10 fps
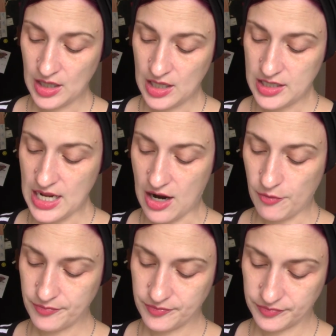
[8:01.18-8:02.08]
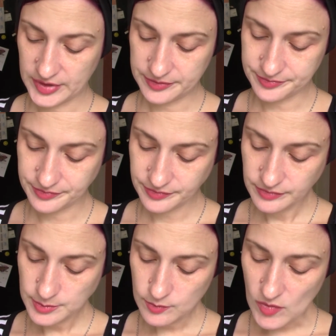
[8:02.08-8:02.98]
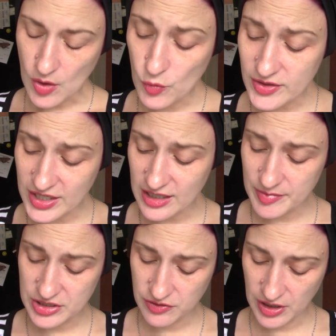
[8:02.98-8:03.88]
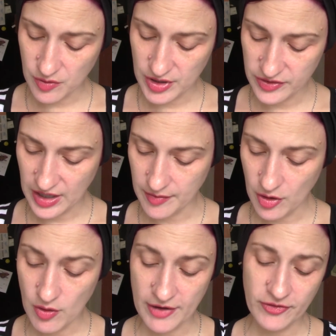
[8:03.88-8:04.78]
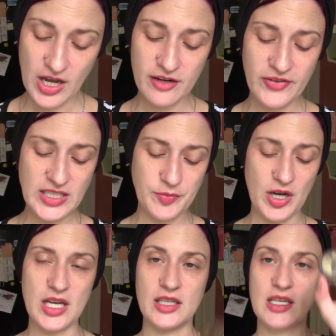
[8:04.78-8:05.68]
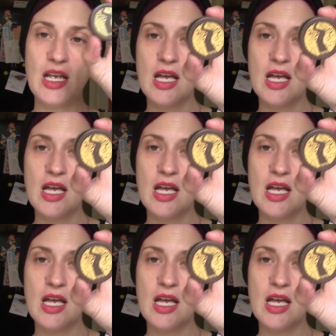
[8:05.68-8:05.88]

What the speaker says: Now, one thing I've been doing with that, oh, I forgot a face product.